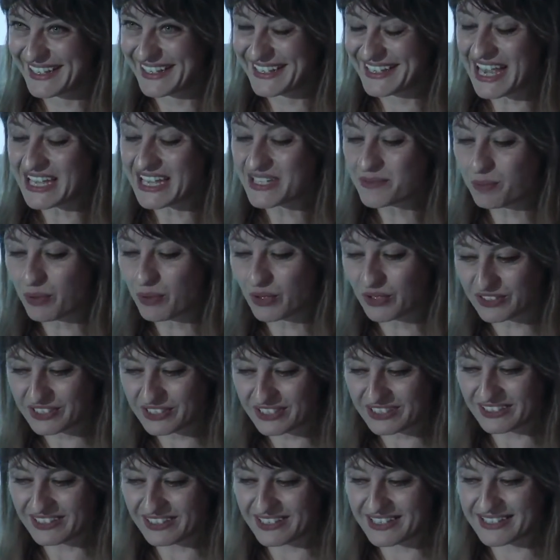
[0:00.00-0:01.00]
Yet
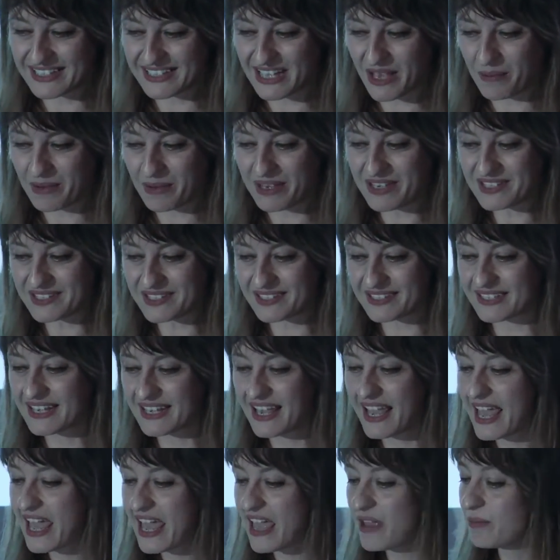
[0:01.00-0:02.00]
political Islamists
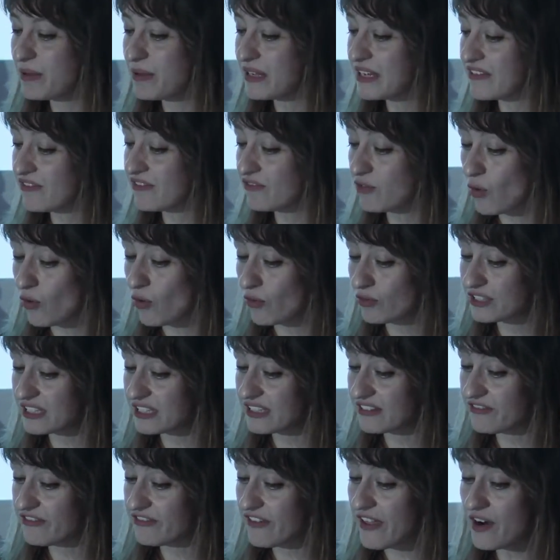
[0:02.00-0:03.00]
have been involved
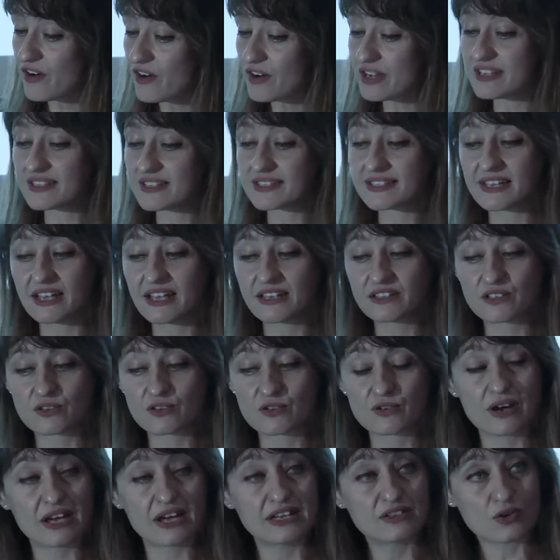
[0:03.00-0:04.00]
in various
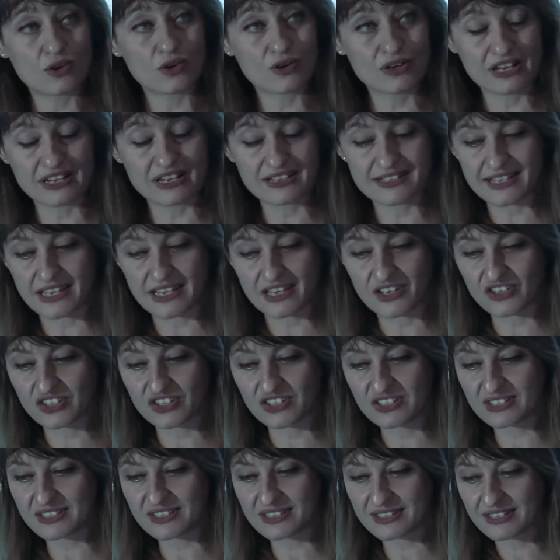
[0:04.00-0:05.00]
center-right
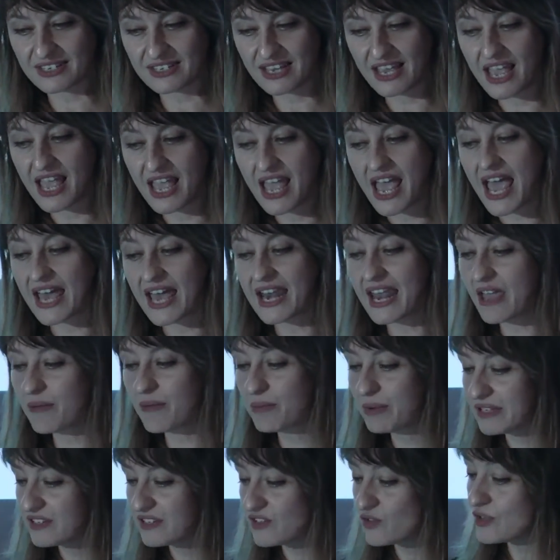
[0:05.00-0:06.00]
organizations and
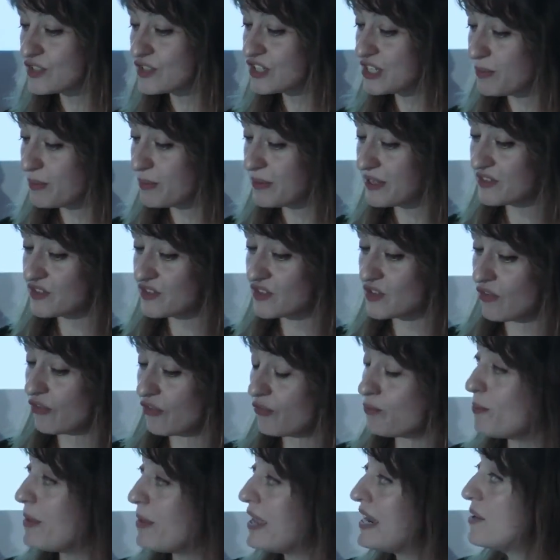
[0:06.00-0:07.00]
have been the recipients
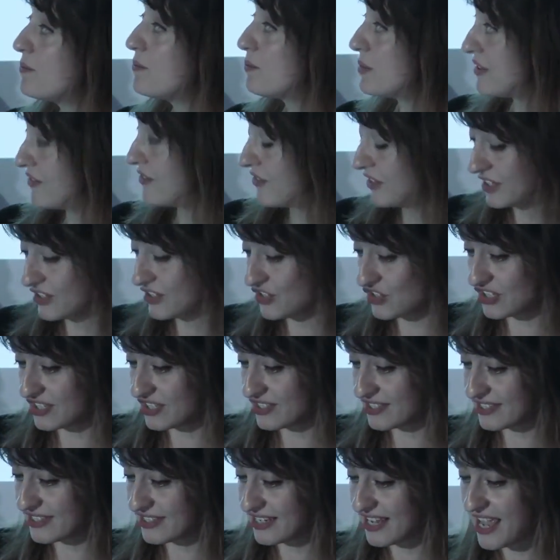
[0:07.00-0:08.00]
of many
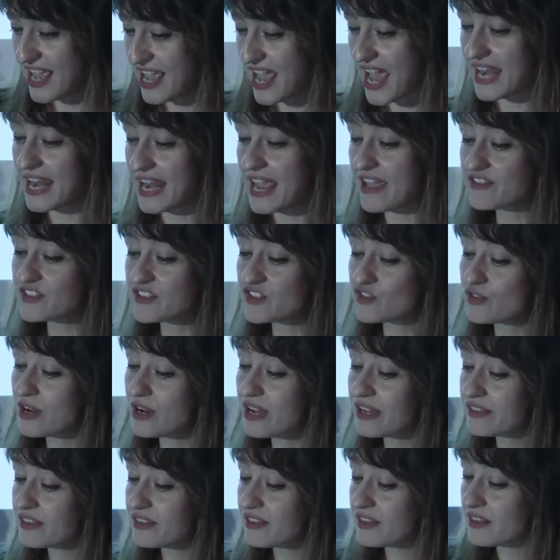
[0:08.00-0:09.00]
privileges and have
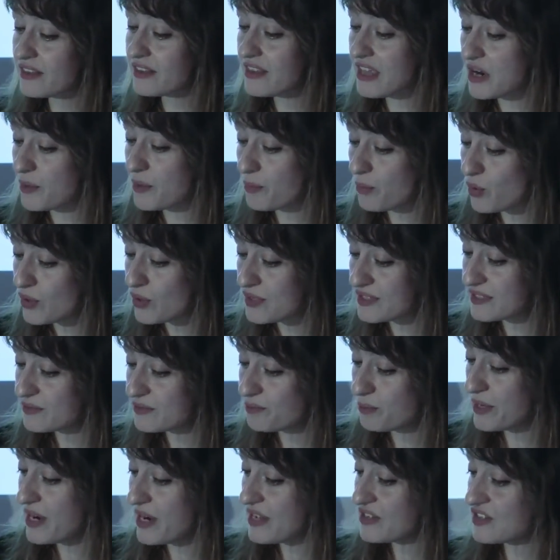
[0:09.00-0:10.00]
strengthened their
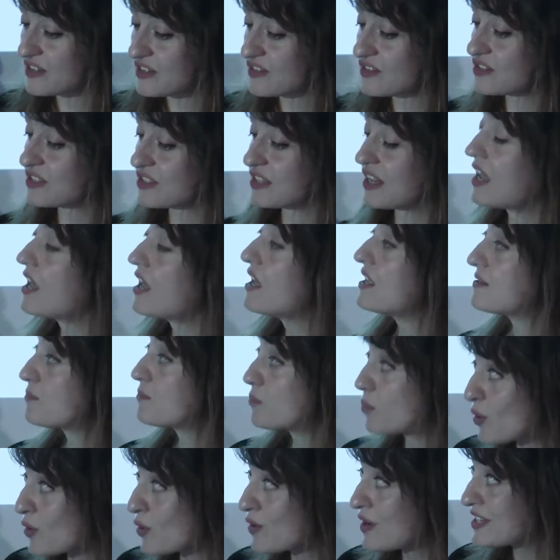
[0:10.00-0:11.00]
presence
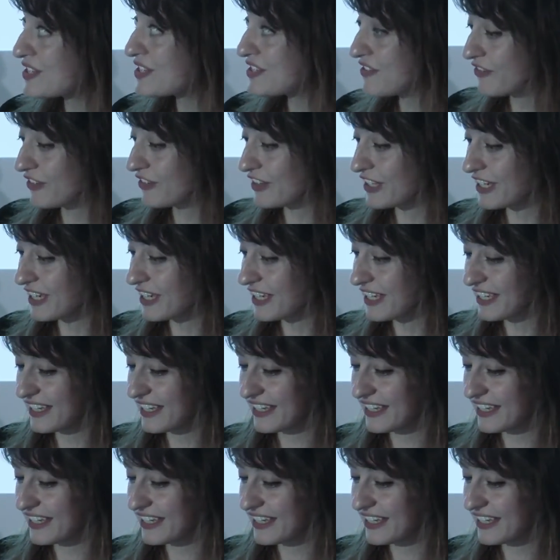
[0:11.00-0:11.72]
progressively.